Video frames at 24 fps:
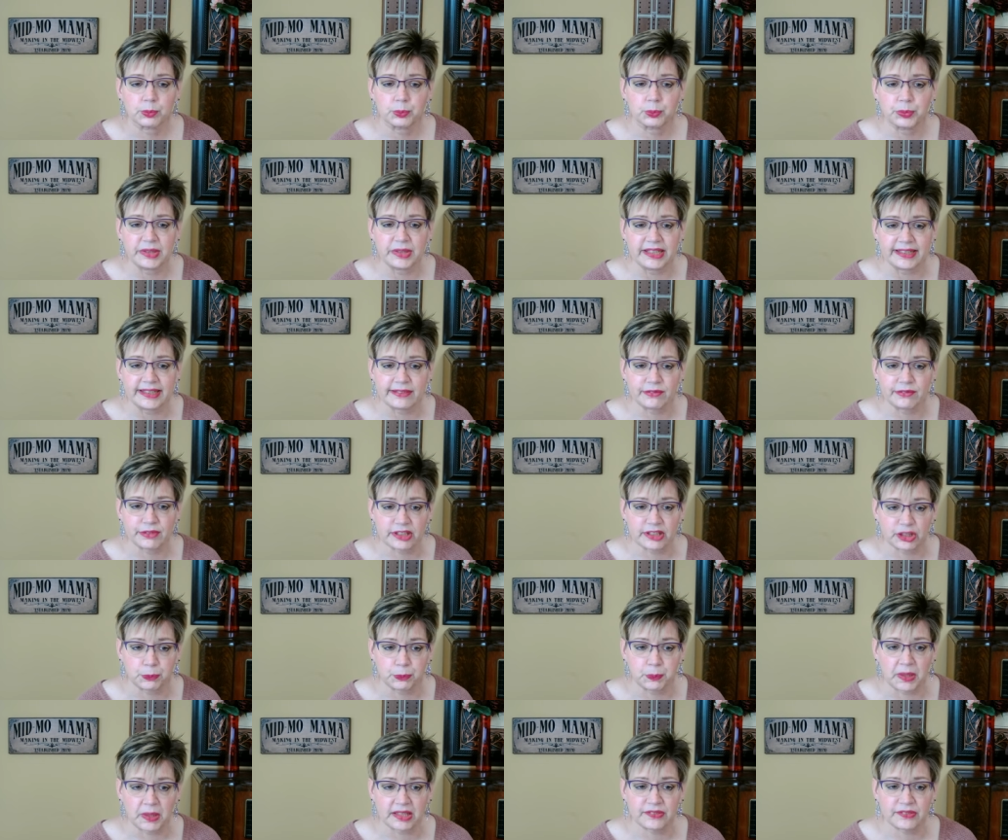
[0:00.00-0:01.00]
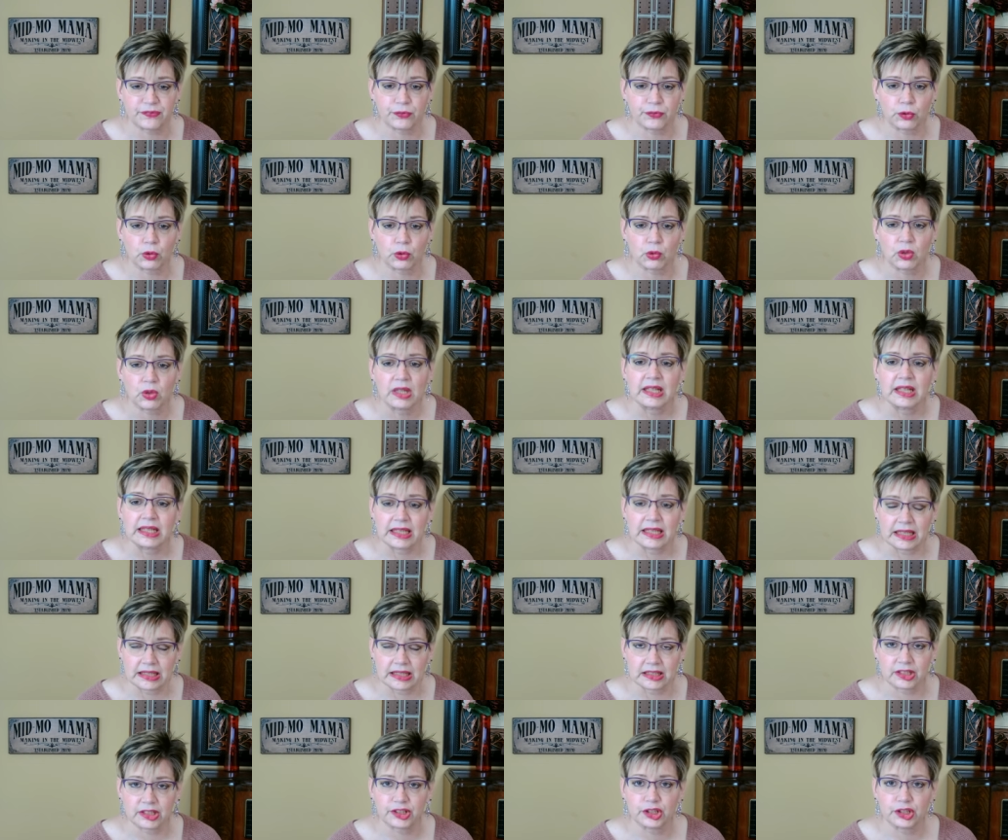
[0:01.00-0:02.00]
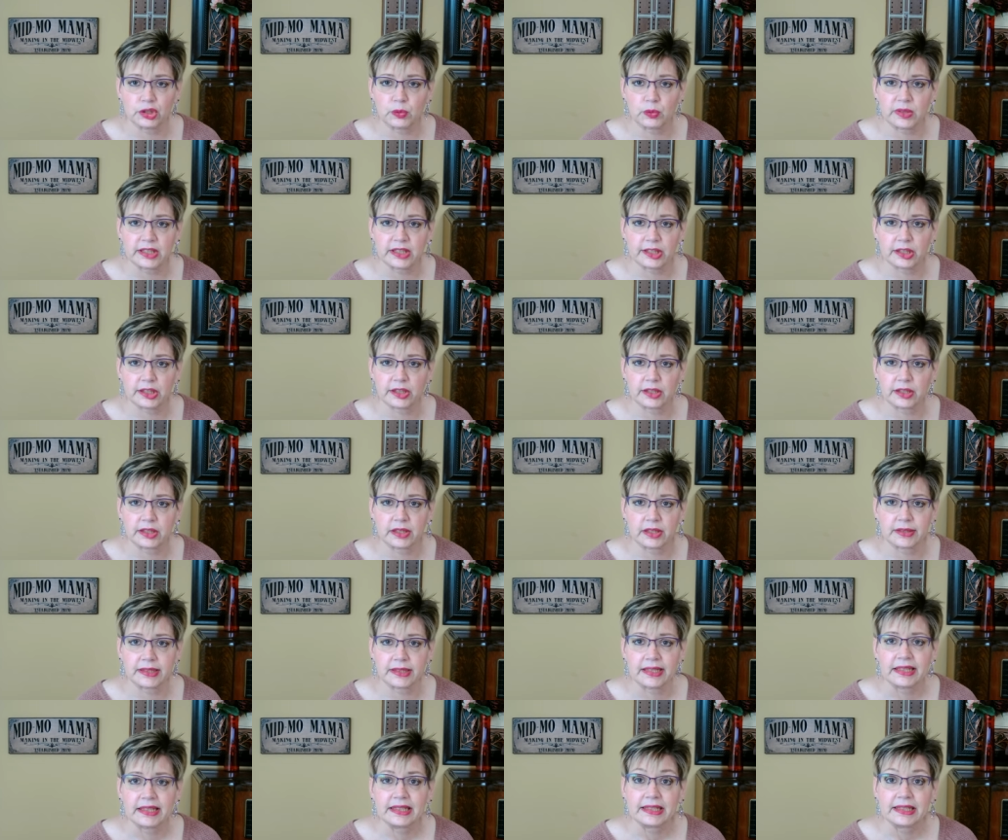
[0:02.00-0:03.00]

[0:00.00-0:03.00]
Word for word: being respectful and doing good